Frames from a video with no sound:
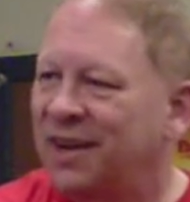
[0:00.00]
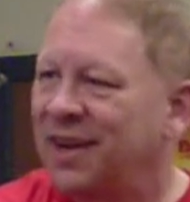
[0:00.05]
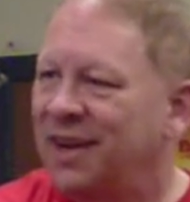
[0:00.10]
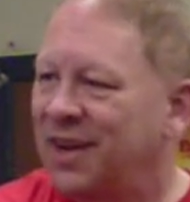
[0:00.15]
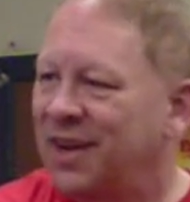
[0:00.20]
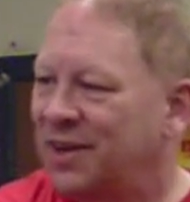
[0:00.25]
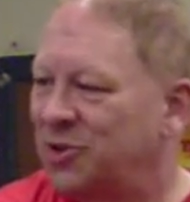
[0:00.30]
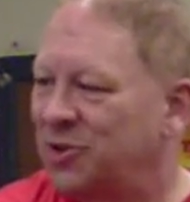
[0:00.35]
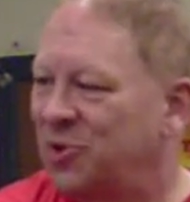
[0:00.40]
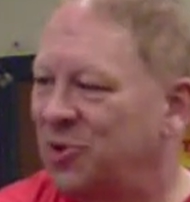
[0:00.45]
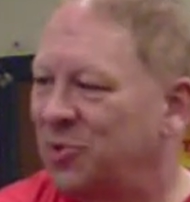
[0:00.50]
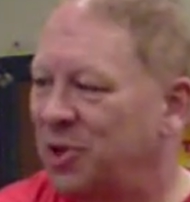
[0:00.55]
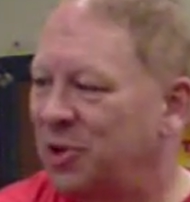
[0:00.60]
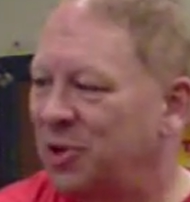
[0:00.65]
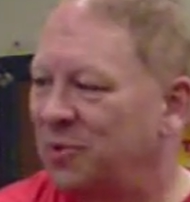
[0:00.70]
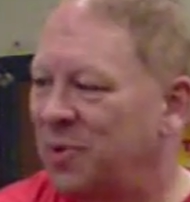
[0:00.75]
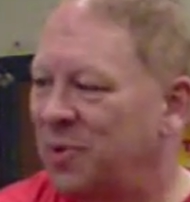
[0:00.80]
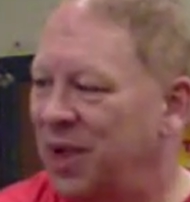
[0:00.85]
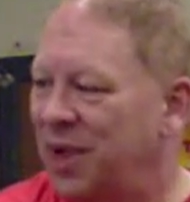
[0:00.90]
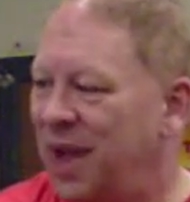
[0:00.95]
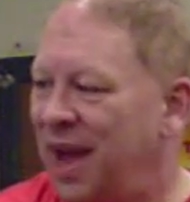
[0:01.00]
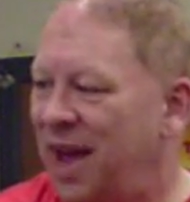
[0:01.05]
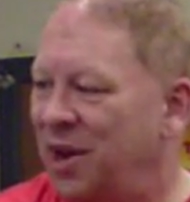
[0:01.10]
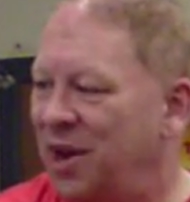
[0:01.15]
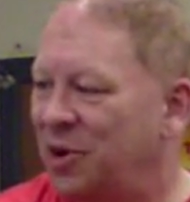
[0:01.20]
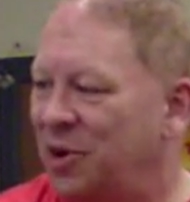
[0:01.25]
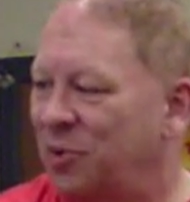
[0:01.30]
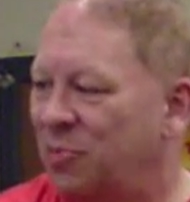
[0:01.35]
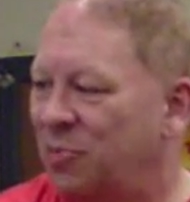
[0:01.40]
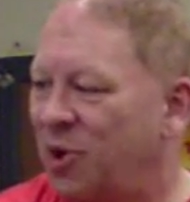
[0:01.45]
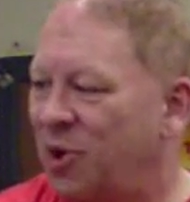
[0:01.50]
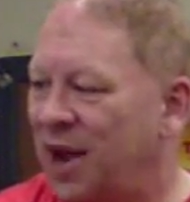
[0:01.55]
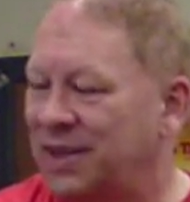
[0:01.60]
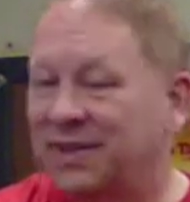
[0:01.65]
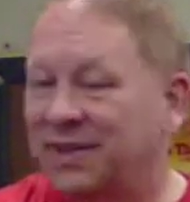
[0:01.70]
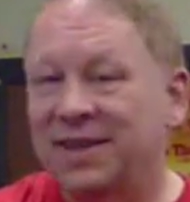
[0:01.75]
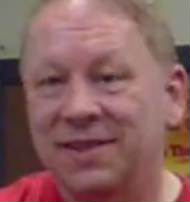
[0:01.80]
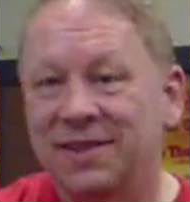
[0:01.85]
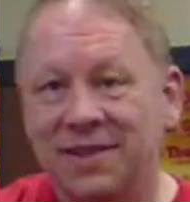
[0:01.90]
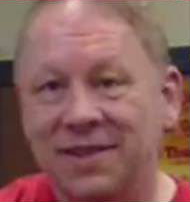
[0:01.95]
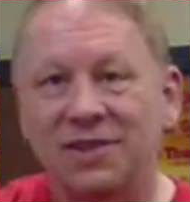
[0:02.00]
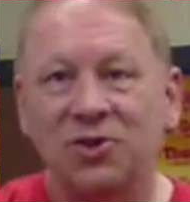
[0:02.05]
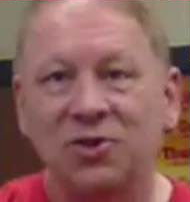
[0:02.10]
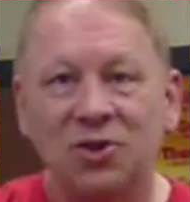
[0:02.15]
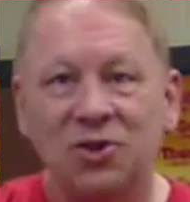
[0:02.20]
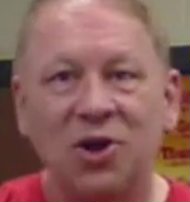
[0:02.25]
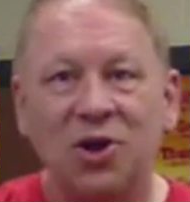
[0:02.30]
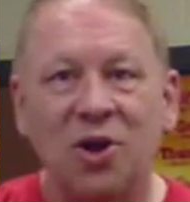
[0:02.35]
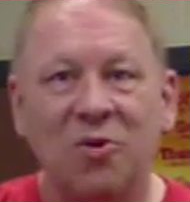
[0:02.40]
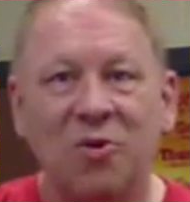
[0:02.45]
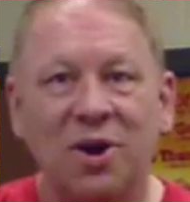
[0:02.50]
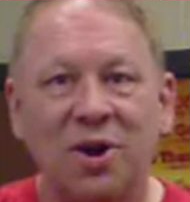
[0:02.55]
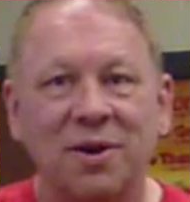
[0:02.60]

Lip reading: And so when there's a mechanical process, it's slower.